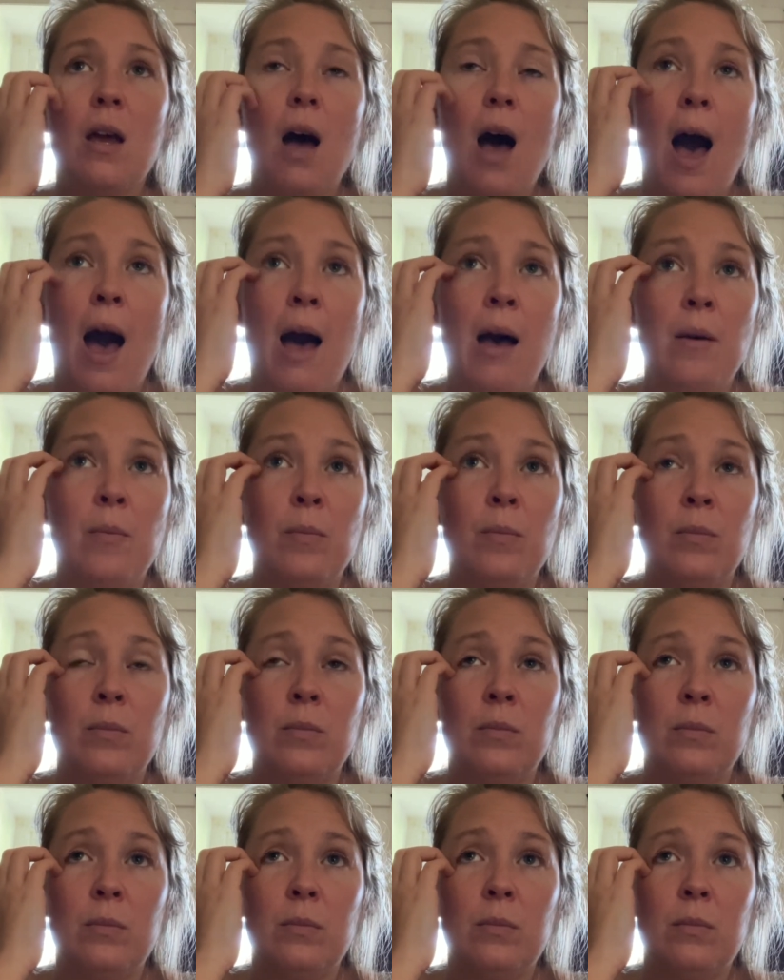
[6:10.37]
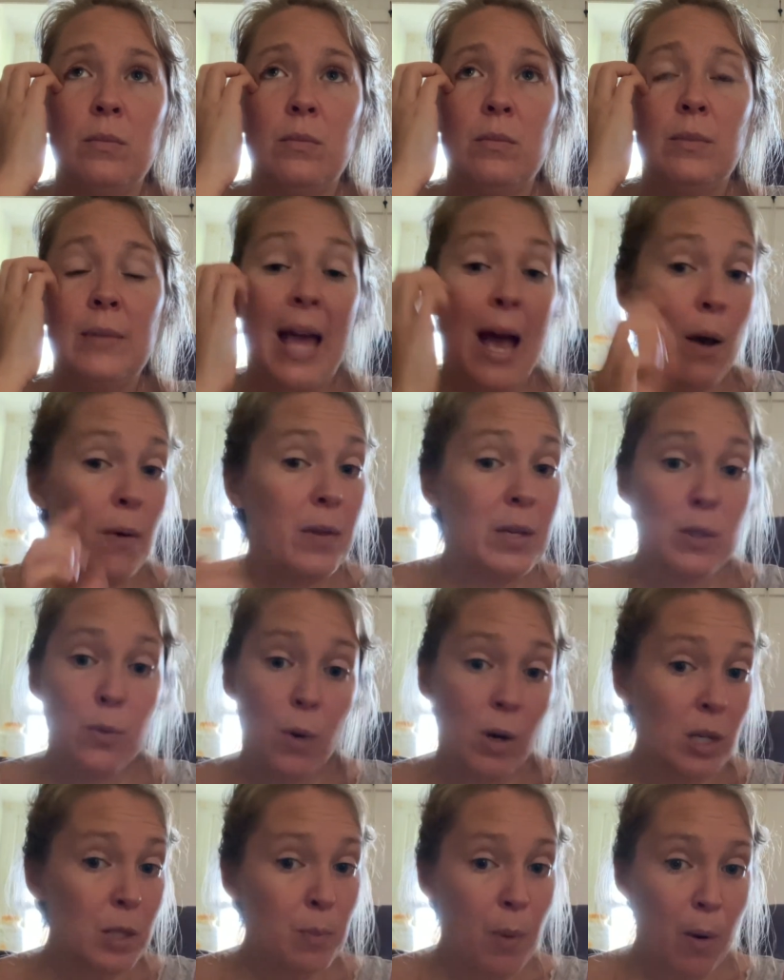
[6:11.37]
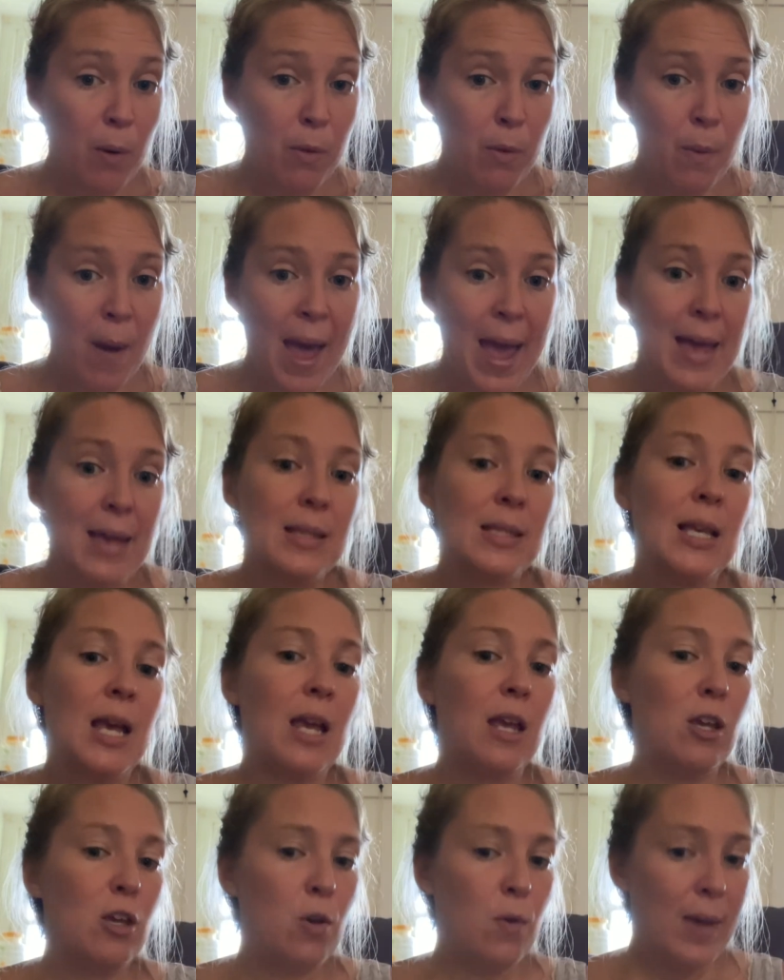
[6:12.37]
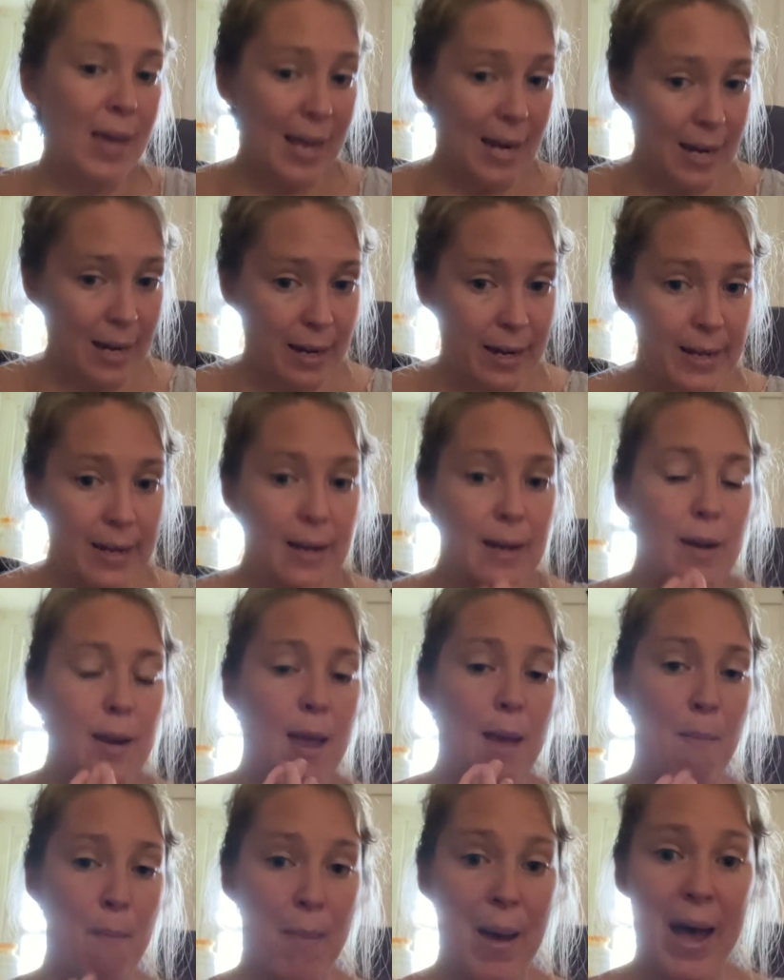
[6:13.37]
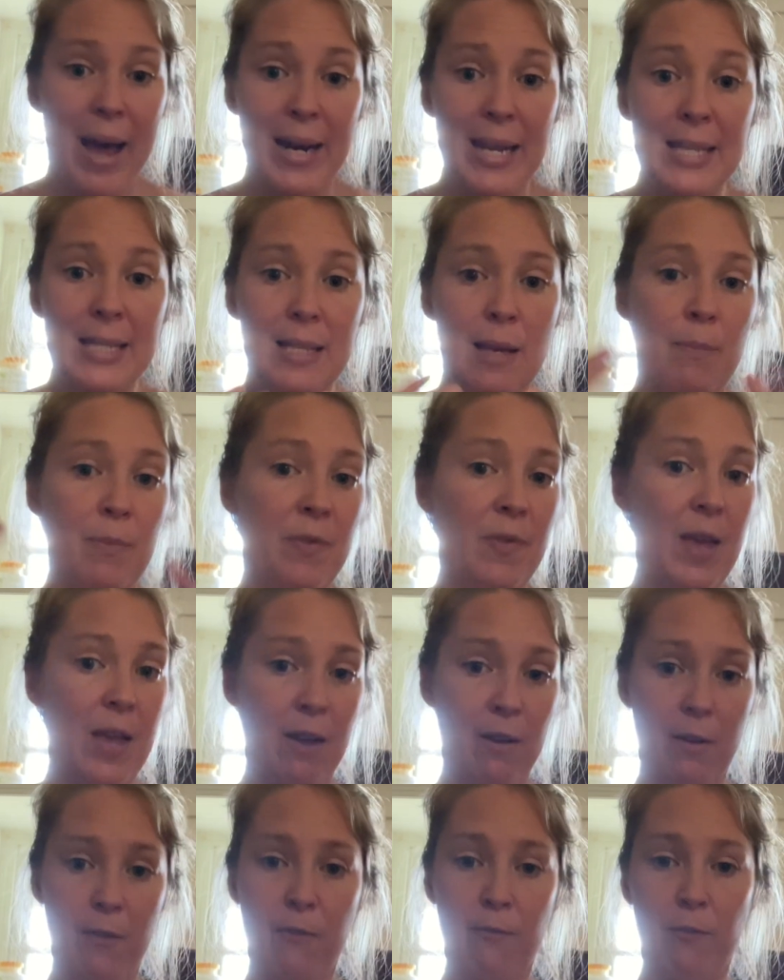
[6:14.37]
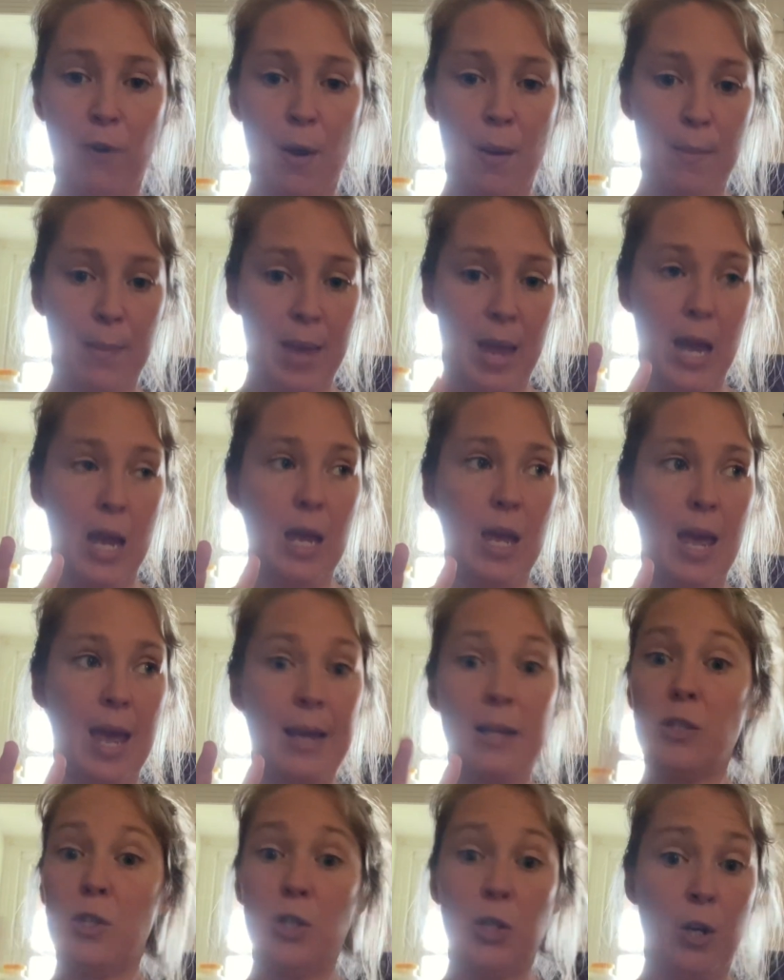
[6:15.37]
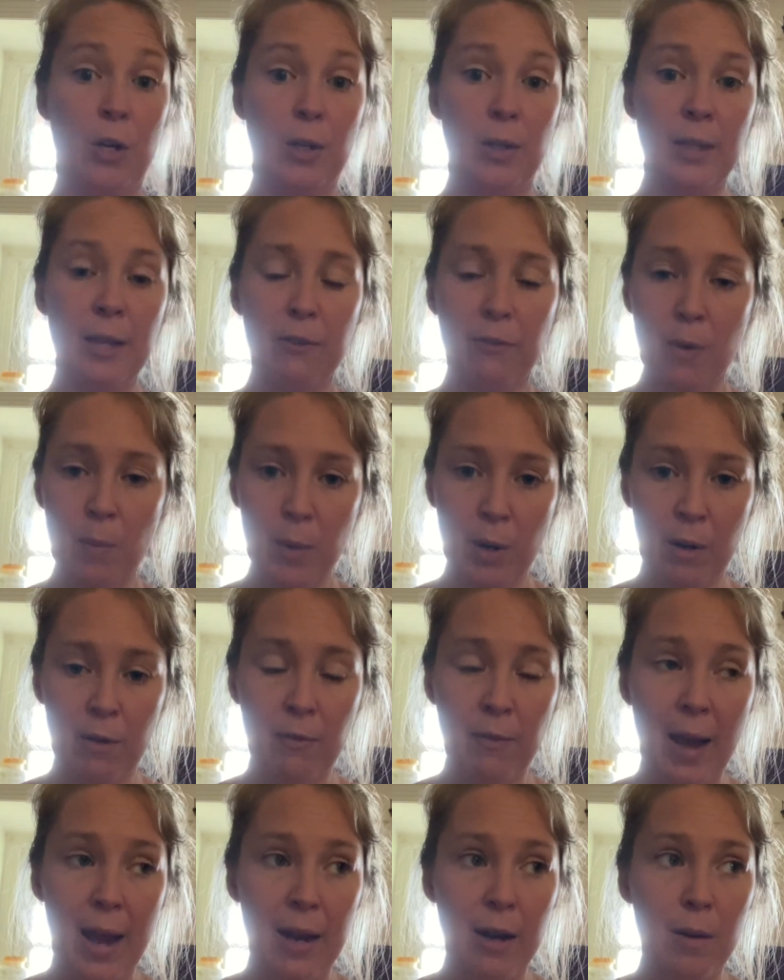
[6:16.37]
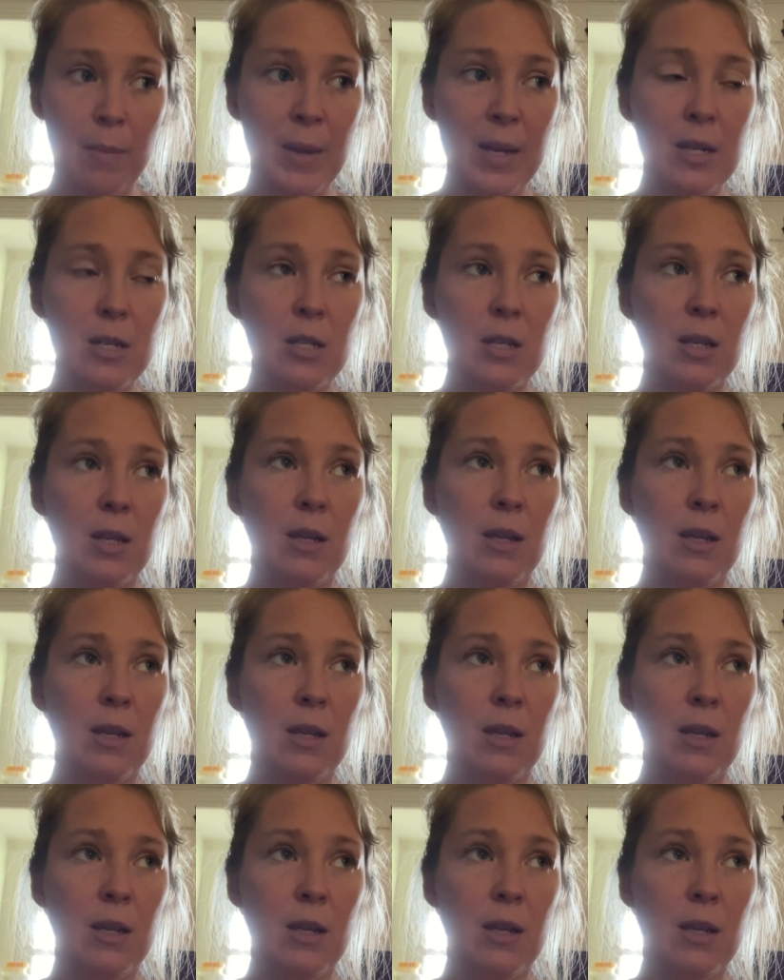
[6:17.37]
Now this works both ways. Like you can embody something from externally, from your environment,